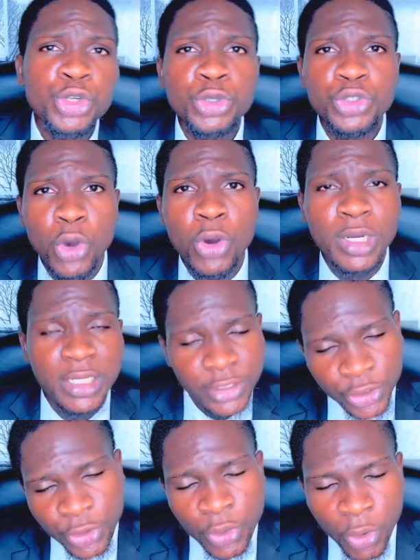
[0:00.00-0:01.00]
talk,
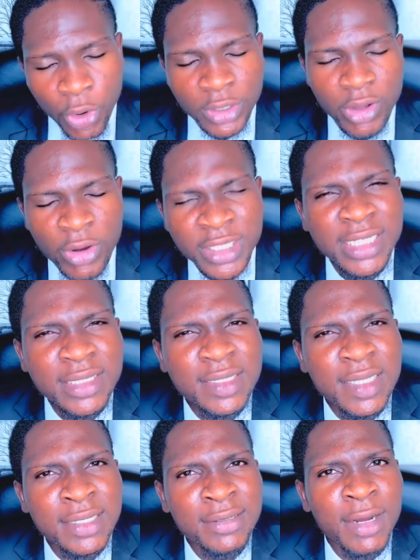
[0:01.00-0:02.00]
on
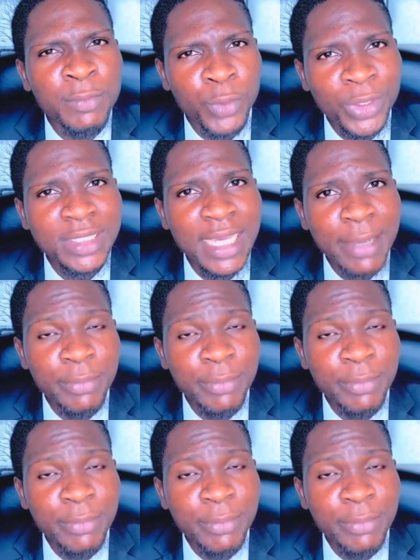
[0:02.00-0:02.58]
Instagram one time,